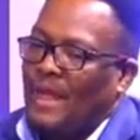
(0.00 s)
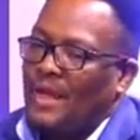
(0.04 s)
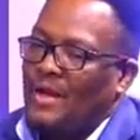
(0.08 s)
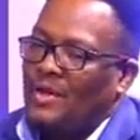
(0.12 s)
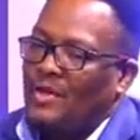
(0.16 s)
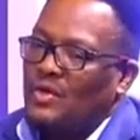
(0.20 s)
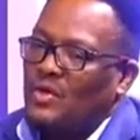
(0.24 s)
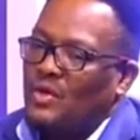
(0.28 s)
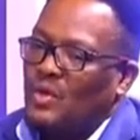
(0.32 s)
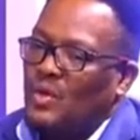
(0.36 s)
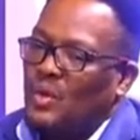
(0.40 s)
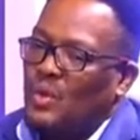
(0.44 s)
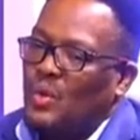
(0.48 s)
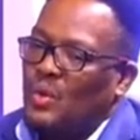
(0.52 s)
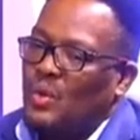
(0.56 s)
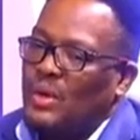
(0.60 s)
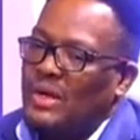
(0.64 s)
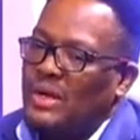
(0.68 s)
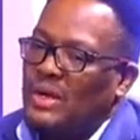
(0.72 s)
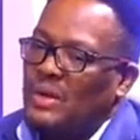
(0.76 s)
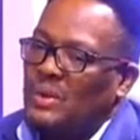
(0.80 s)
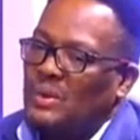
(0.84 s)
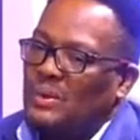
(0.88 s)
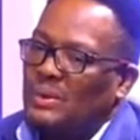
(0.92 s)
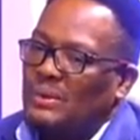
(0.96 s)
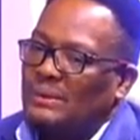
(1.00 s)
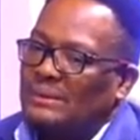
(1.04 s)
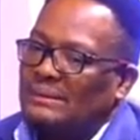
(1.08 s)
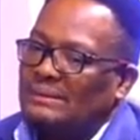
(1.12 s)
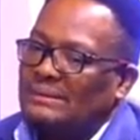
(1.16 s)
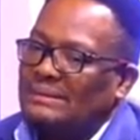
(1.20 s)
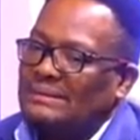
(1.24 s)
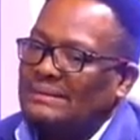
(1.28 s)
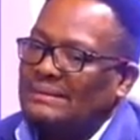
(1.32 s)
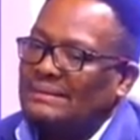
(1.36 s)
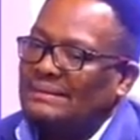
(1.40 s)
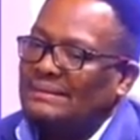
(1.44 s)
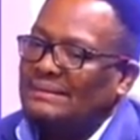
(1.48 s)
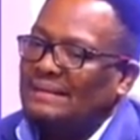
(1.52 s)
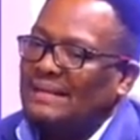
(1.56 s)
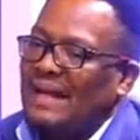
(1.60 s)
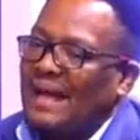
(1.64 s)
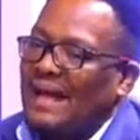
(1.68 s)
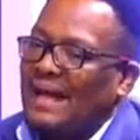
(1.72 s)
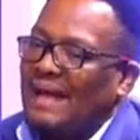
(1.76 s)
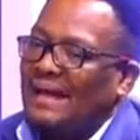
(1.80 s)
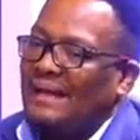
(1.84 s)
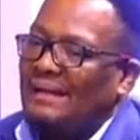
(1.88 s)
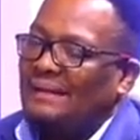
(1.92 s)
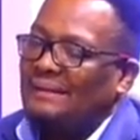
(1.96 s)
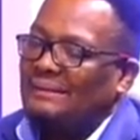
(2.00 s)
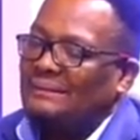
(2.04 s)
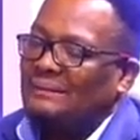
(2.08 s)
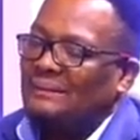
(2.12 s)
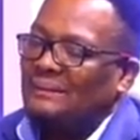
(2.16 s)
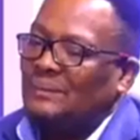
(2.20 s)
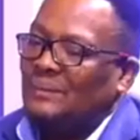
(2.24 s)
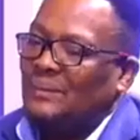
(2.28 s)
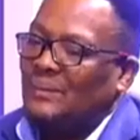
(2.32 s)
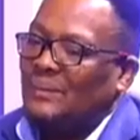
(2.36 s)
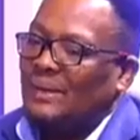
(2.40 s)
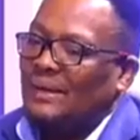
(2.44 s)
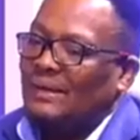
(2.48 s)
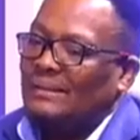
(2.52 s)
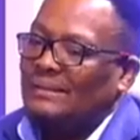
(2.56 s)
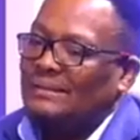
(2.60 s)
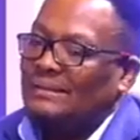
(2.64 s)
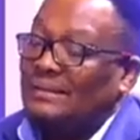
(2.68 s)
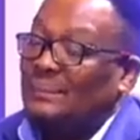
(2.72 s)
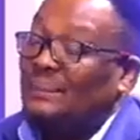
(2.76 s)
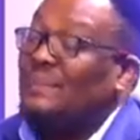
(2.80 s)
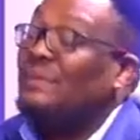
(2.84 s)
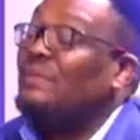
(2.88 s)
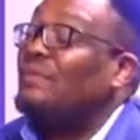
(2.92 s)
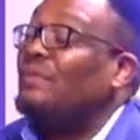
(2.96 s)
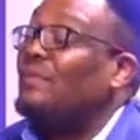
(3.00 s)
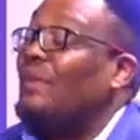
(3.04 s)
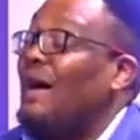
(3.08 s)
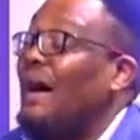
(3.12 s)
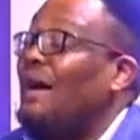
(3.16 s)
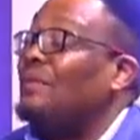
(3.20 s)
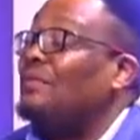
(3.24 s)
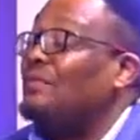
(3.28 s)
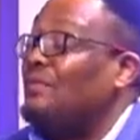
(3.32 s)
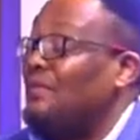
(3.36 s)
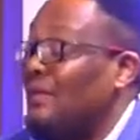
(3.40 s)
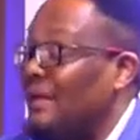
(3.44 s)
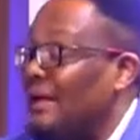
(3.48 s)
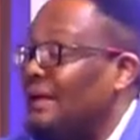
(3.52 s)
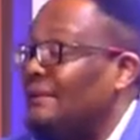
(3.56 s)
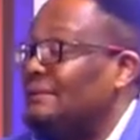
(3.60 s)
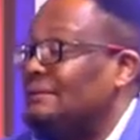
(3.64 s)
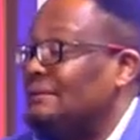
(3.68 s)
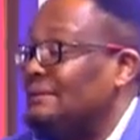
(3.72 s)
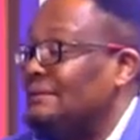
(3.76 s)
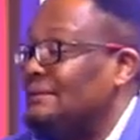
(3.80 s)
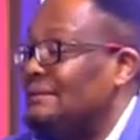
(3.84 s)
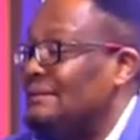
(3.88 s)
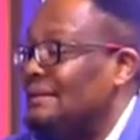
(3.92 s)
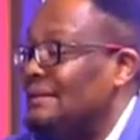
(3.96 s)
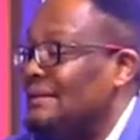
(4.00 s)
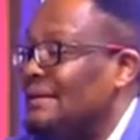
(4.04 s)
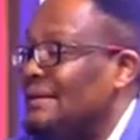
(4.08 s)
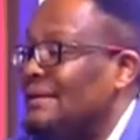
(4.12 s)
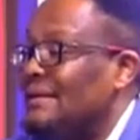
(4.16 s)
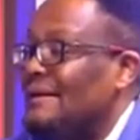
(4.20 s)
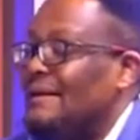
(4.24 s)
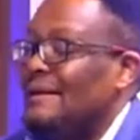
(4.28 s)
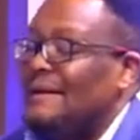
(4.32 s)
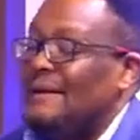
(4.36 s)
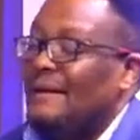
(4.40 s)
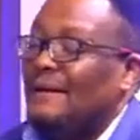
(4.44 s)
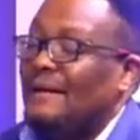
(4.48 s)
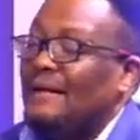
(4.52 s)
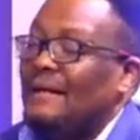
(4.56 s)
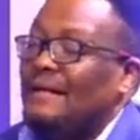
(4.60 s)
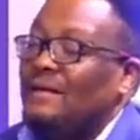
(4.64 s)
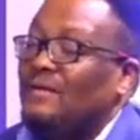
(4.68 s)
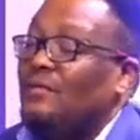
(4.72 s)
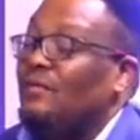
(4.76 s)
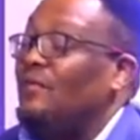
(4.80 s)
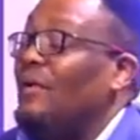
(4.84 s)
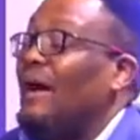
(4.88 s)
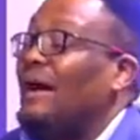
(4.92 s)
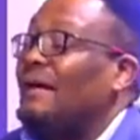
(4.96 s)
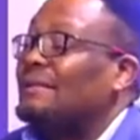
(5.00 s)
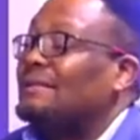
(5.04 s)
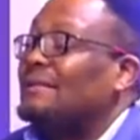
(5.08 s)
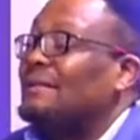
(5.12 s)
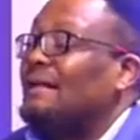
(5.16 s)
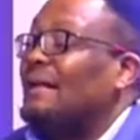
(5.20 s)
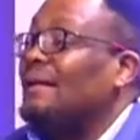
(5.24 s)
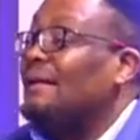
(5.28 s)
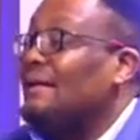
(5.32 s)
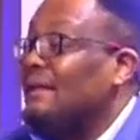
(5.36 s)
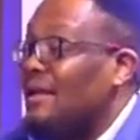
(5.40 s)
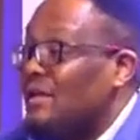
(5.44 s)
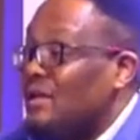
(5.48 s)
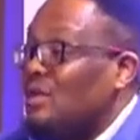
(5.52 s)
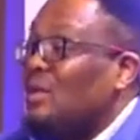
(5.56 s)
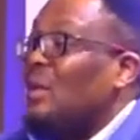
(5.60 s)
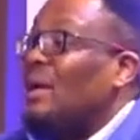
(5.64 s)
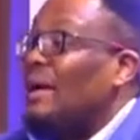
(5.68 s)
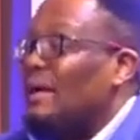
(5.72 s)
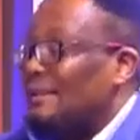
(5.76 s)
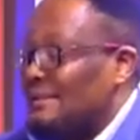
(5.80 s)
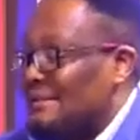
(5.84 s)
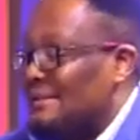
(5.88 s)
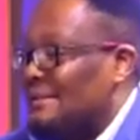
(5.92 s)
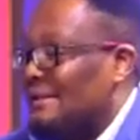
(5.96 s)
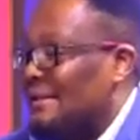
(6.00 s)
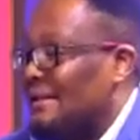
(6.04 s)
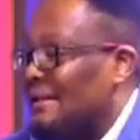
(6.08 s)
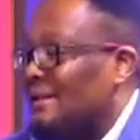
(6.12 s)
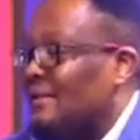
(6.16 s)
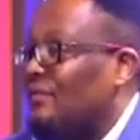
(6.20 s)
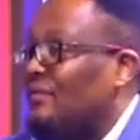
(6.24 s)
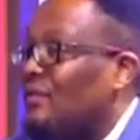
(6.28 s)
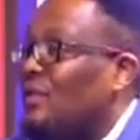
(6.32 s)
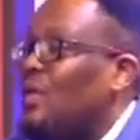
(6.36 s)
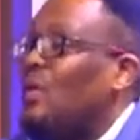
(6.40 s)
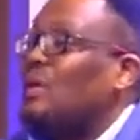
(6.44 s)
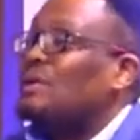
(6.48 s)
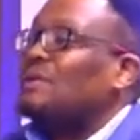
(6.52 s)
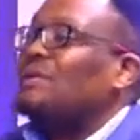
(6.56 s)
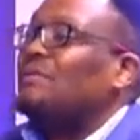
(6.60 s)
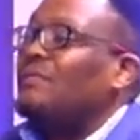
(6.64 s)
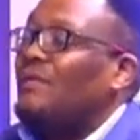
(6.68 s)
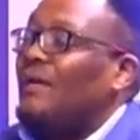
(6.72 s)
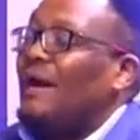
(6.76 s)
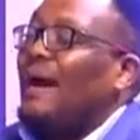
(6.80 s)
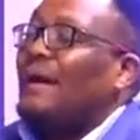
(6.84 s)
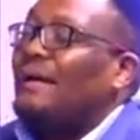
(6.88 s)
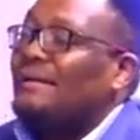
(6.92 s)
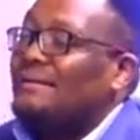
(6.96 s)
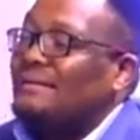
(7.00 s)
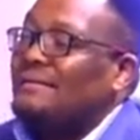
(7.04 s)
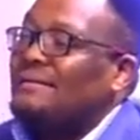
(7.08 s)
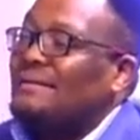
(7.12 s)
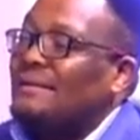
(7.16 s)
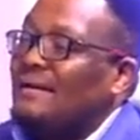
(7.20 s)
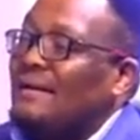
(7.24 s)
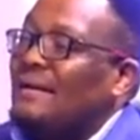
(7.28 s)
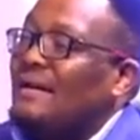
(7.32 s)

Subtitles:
you will stay. Well, it's a bit far-fetched. In fact, in the US, they've codified